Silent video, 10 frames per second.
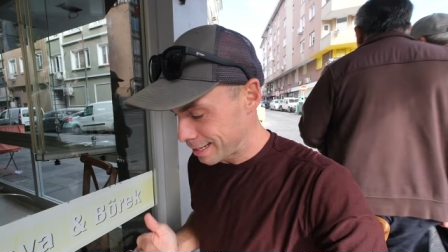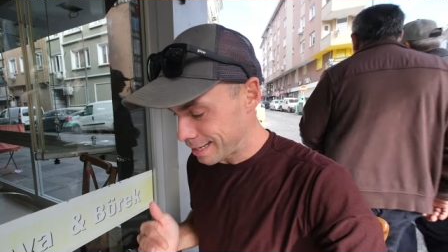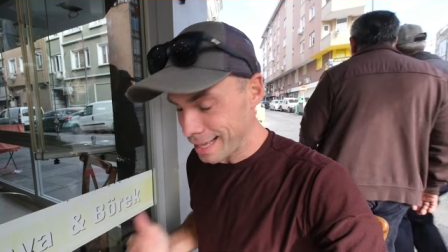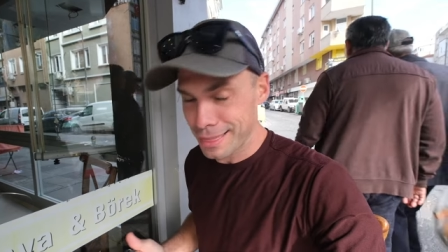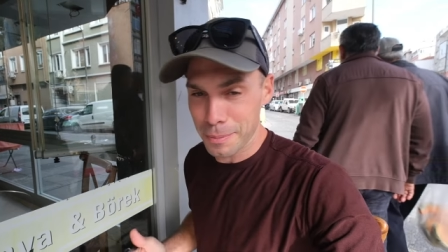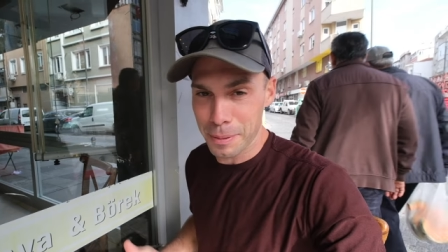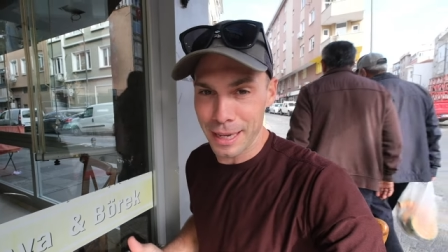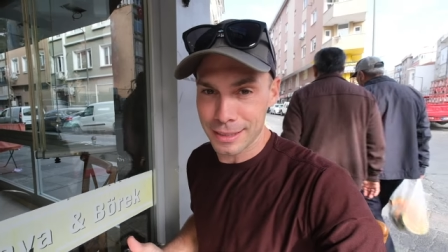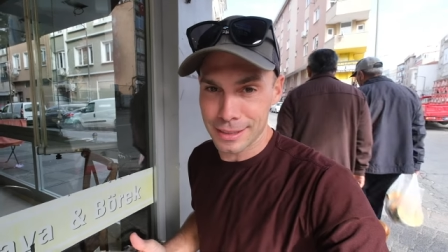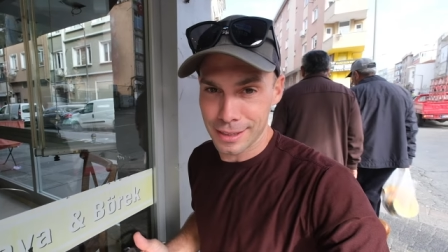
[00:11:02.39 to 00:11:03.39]
not the
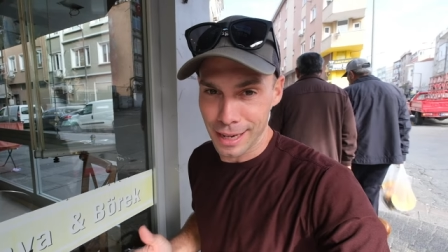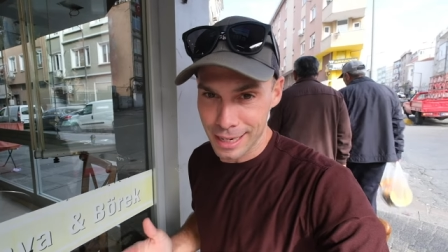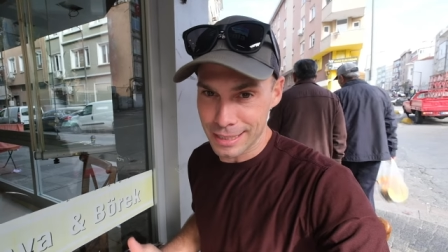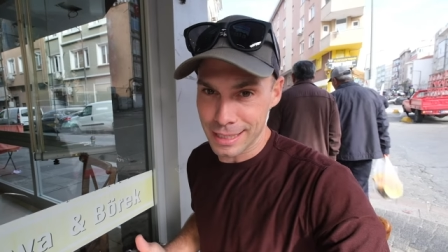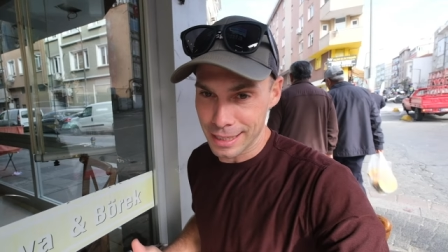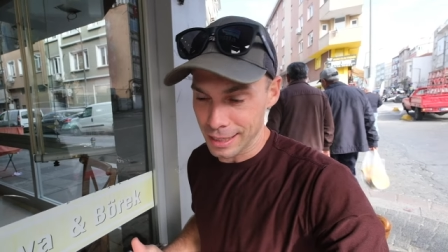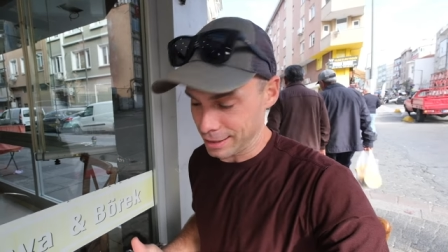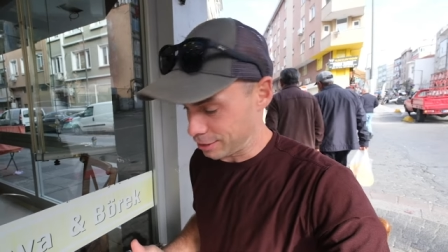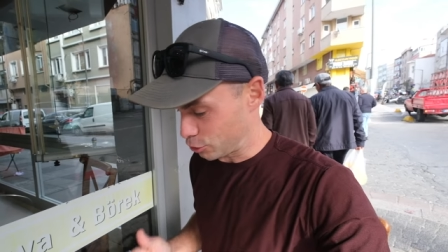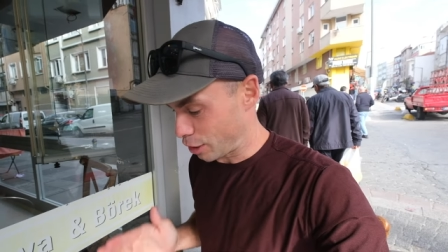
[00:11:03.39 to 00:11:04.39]
best idea
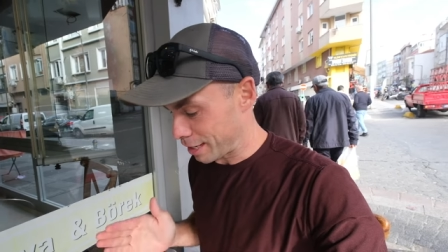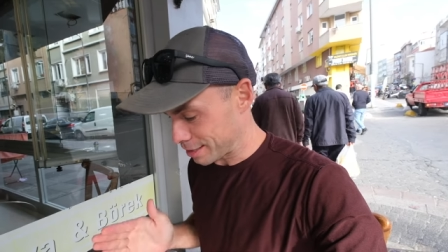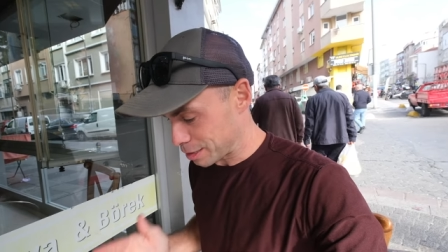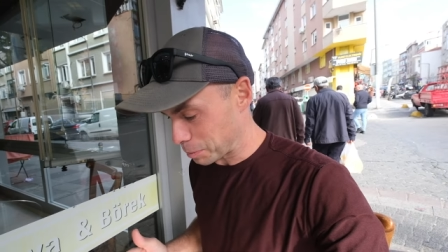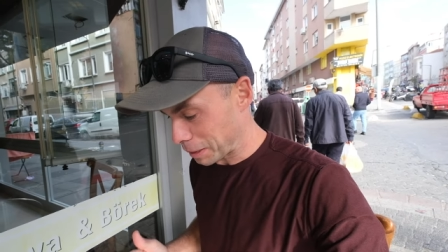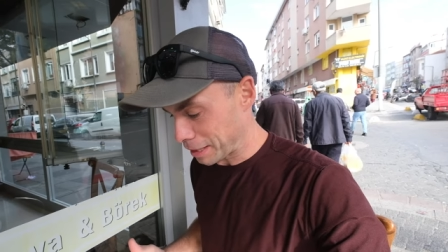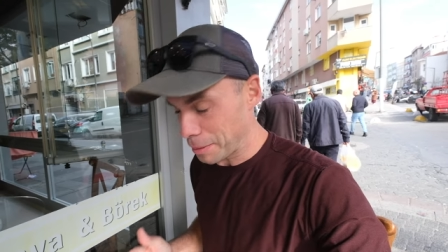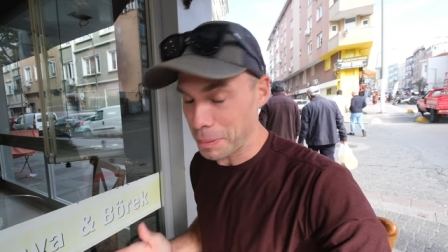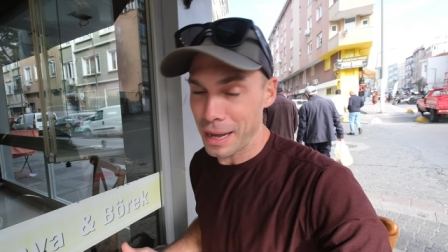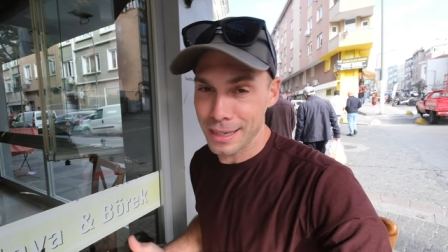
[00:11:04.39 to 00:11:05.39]
to try and split
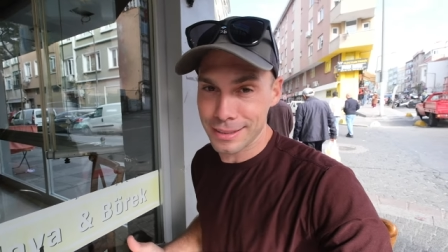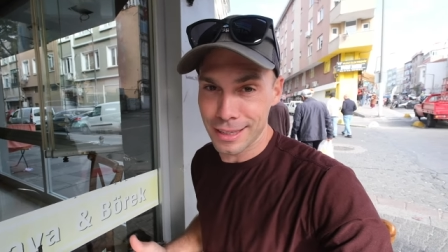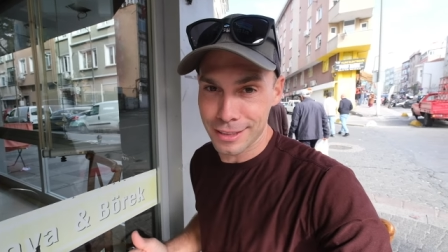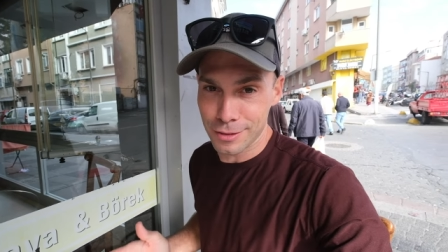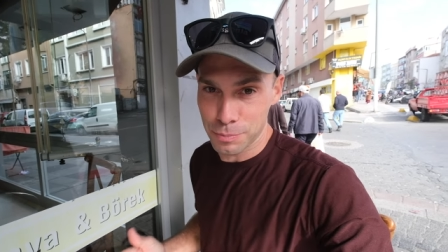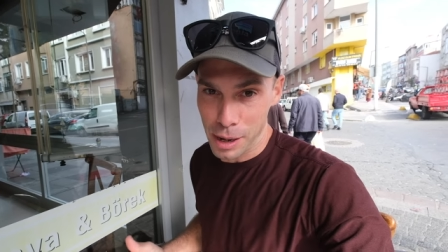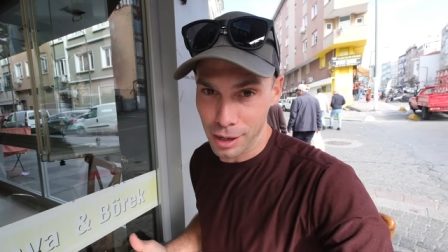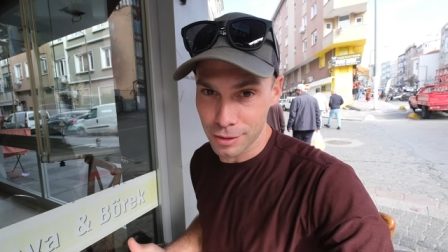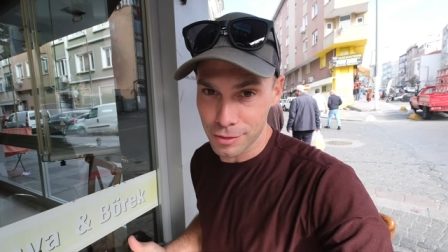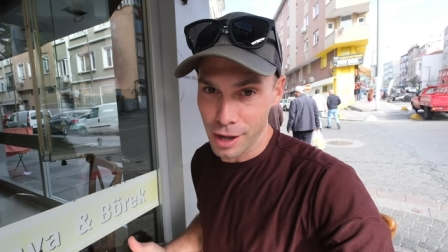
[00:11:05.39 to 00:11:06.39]
a pie slice of
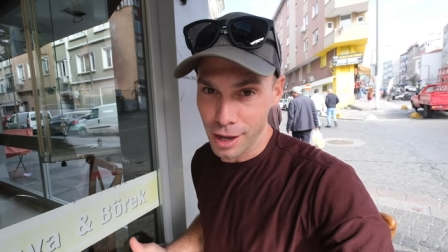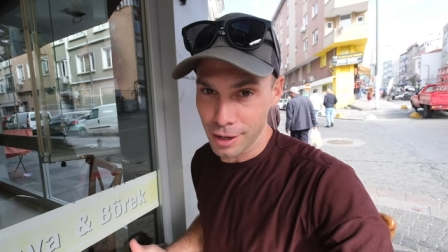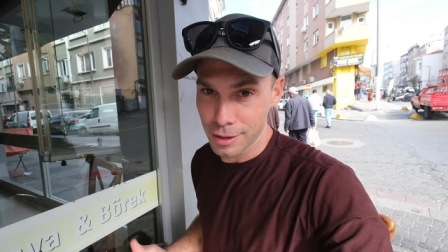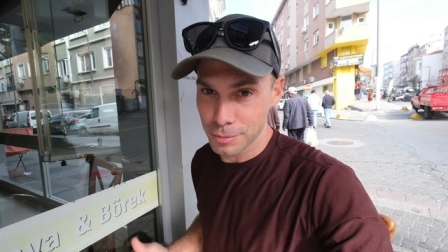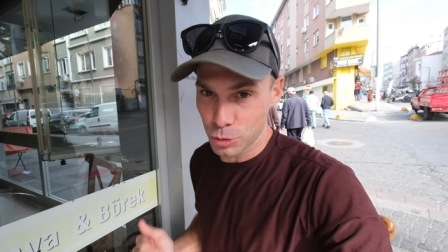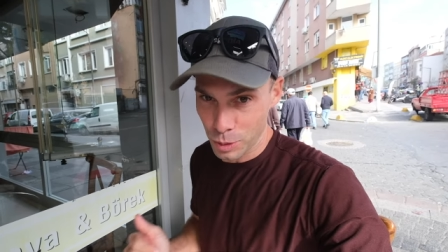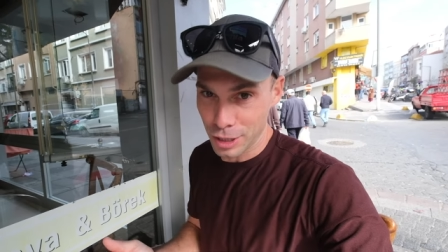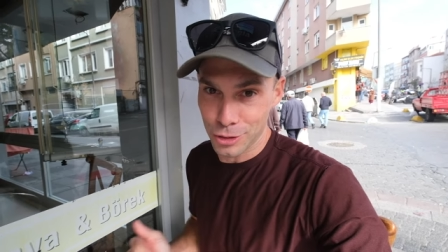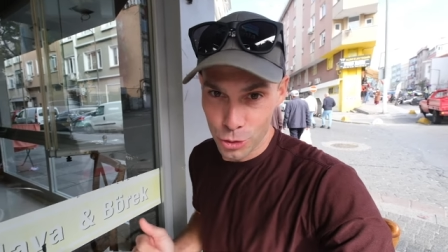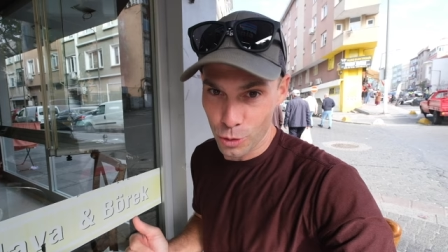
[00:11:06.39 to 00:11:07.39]
baklava between
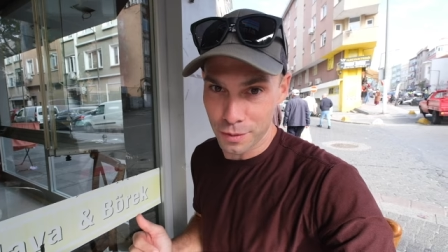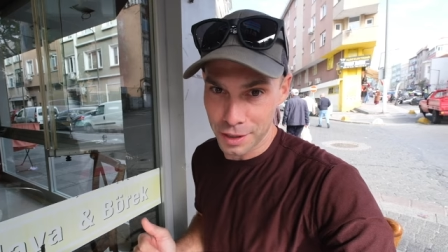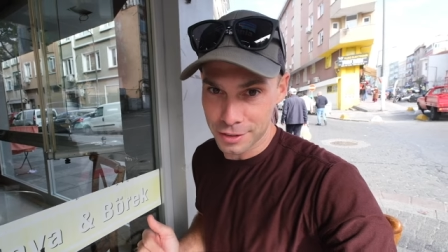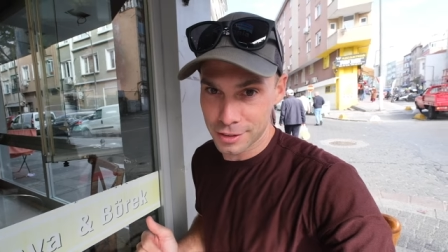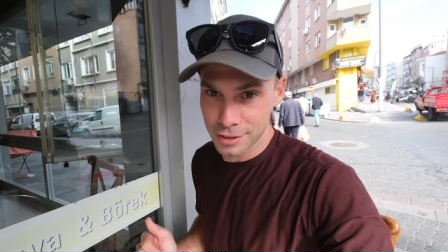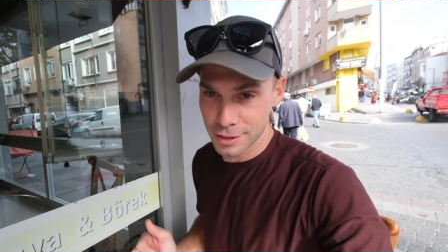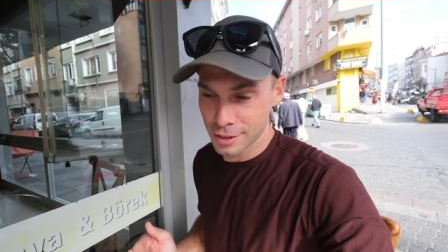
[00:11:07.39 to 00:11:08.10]
the two of us.